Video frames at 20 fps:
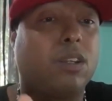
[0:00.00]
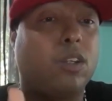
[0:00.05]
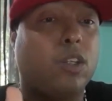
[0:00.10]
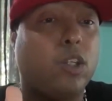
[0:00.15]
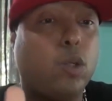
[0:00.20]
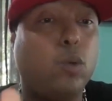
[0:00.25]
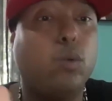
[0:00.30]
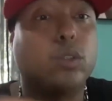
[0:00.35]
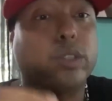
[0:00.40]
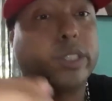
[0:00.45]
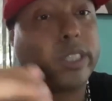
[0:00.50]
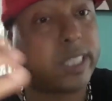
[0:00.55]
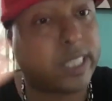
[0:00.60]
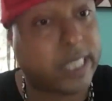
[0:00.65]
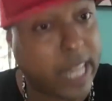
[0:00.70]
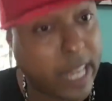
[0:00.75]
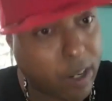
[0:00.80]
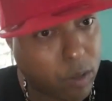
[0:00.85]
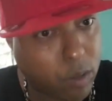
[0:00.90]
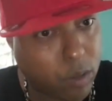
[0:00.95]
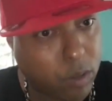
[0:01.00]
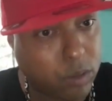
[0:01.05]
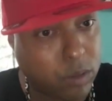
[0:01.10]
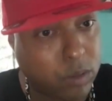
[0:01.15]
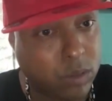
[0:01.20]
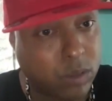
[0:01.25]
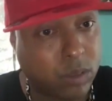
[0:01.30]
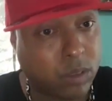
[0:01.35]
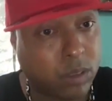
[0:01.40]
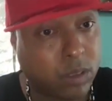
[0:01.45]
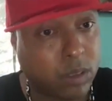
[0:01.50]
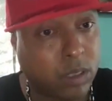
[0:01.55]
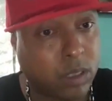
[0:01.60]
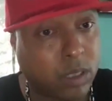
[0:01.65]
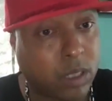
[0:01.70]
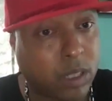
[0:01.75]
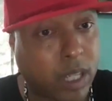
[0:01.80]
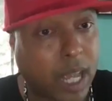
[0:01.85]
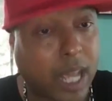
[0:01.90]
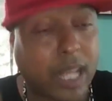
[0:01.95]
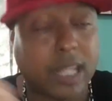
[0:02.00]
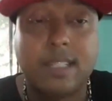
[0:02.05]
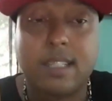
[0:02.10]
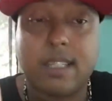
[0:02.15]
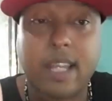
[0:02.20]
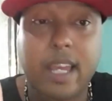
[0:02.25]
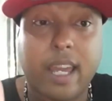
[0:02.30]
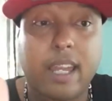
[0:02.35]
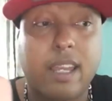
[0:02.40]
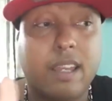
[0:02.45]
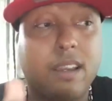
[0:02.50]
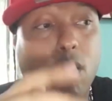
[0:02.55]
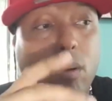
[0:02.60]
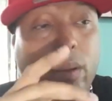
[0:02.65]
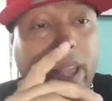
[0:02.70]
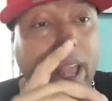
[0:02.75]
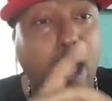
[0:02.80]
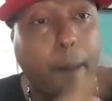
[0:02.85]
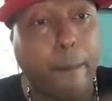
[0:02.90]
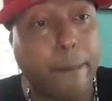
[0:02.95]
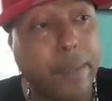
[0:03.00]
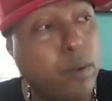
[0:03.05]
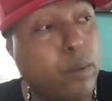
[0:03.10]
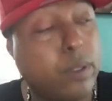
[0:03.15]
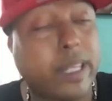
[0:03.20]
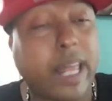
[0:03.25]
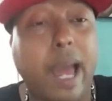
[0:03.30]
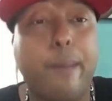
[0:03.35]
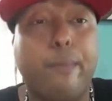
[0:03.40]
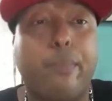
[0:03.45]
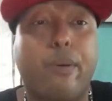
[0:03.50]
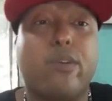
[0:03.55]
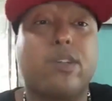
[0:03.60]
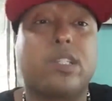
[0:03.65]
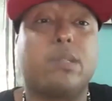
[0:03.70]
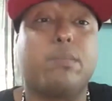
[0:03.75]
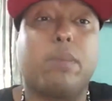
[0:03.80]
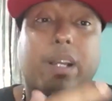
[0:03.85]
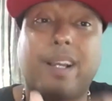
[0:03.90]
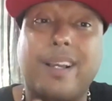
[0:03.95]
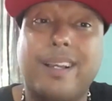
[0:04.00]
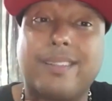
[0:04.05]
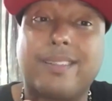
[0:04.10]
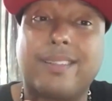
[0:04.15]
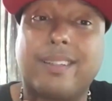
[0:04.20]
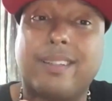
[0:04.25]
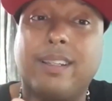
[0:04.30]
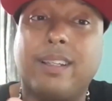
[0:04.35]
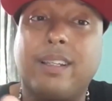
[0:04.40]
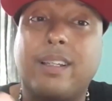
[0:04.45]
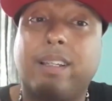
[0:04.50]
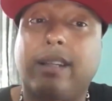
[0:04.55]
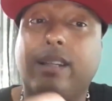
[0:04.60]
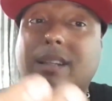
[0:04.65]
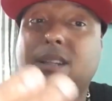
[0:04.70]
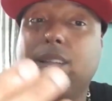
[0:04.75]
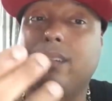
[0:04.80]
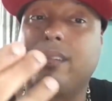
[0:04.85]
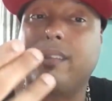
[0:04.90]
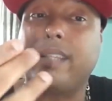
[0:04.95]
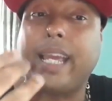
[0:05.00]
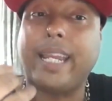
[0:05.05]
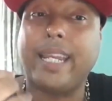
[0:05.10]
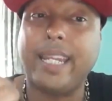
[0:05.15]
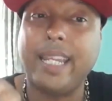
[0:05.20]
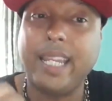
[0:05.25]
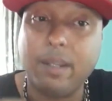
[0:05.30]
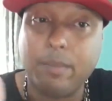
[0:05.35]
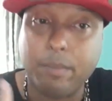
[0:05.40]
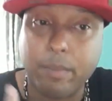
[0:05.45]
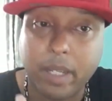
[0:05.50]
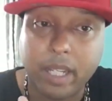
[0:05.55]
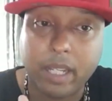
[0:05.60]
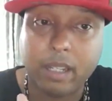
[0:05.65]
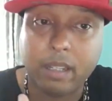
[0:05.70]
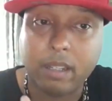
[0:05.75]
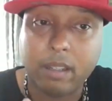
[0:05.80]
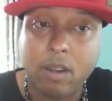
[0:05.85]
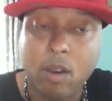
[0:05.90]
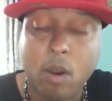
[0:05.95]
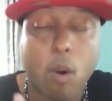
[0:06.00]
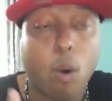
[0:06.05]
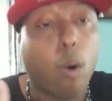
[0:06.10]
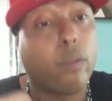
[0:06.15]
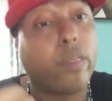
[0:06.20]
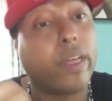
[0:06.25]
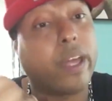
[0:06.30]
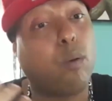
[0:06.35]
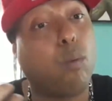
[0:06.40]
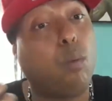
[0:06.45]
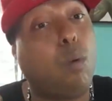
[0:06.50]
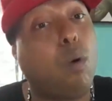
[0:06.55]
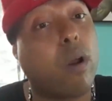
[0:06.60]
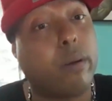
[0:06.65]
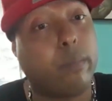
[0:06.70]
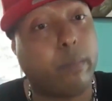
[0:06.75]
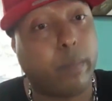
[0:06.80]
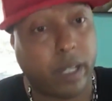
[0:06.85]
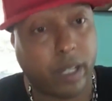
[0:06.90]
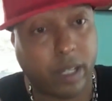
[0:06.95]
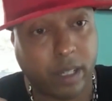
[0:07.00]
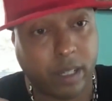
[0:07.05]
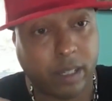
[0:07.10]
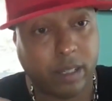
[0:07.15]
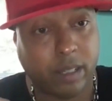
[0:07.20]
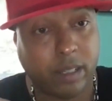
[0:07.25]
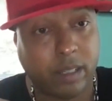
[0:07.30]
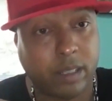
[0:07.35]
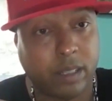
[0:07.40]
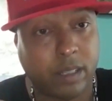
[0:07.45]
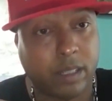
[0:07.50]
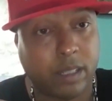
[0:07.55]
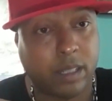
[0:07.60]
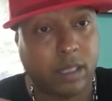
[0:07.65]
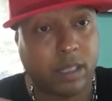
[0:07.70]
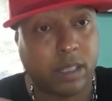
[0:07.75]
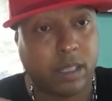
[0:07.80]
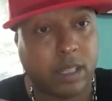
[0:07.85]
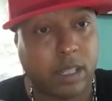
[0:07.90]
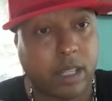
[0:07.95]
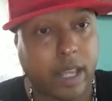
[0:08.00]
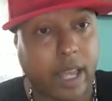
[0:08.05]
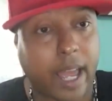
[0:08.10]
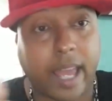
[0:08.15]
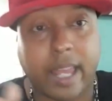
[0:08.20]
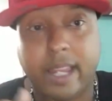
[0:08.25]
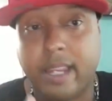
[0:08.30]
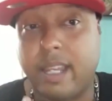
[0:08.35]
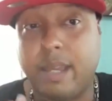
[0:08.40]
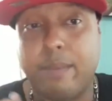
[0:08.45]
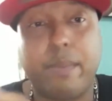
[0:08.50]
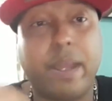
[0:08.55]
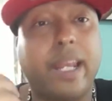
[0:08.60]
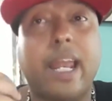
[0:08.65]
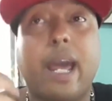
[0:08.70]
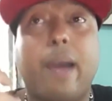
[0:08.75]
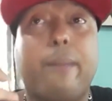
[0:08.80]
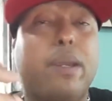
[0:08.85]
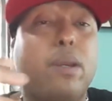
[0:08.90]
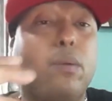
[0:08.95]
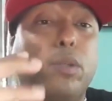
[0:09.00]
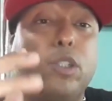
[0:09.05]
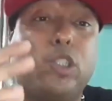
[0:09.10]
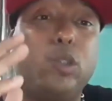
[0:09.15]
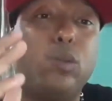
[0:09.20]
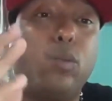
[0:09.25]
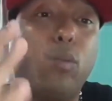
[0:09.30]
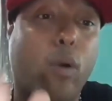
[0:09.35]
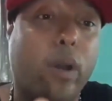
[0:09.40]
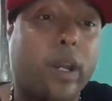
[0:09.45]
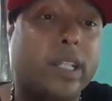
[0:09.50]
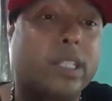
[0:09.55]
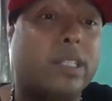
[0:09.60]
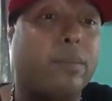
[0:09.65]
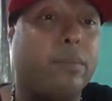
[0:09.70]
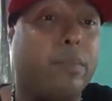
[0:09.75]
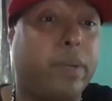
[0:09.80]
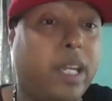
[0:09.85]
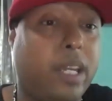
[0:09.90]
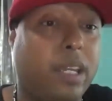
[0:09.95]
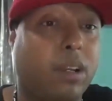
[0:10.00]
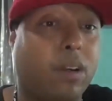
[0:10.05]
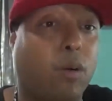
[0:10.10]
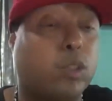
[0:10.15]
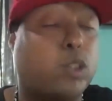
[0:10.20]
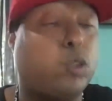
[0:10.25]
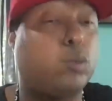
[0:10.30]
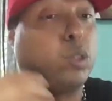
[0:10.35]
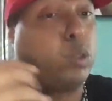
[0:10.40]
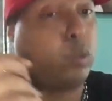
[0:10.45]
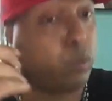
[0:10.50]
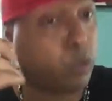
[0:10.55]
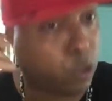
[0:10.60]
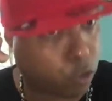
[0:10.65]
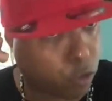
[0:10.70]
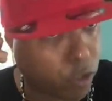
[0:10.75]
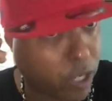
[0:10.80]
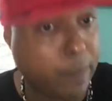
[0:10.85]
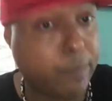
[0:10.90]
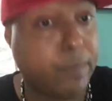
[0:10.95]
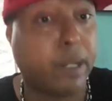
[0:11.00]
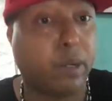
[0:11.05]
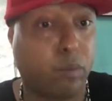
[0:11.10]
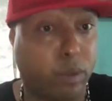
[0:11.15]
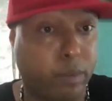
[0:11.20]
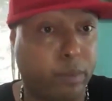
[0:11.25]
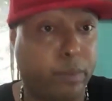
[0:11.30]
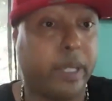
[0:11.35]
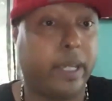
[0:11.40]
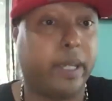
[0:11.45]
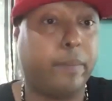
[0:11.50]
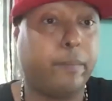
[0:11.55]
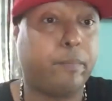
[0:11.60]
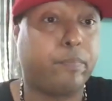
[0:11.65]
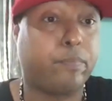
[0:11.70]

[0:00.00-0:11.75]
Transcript: you will settle and say, okay, I'll be with that person because they need me or they want me. And it may not be what you want it to be or what you dreamed it would be,